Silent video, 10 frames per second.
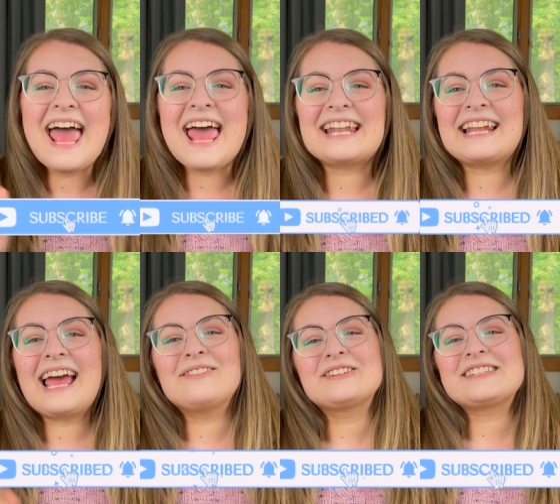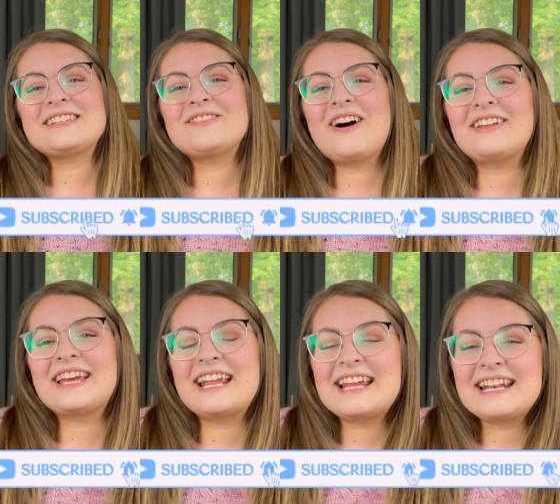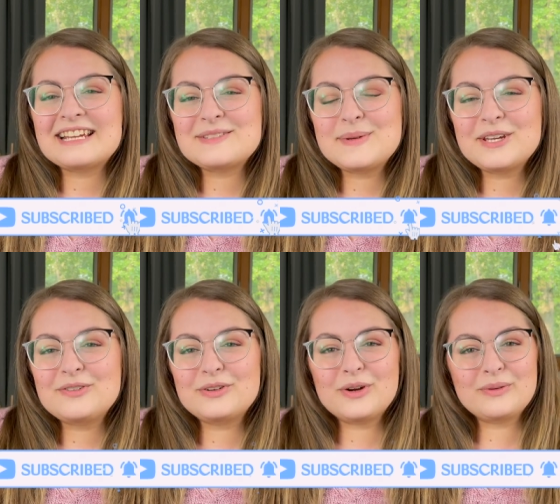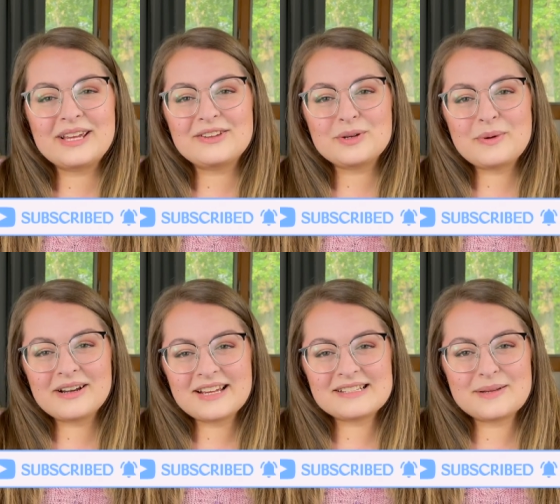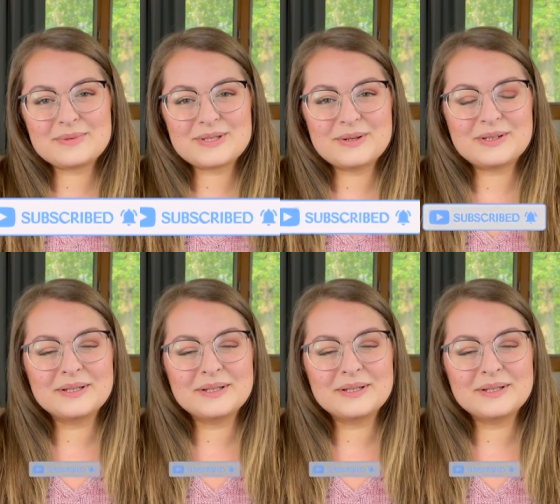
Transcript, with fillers: And I will see you all again next week for a regular podcast episode.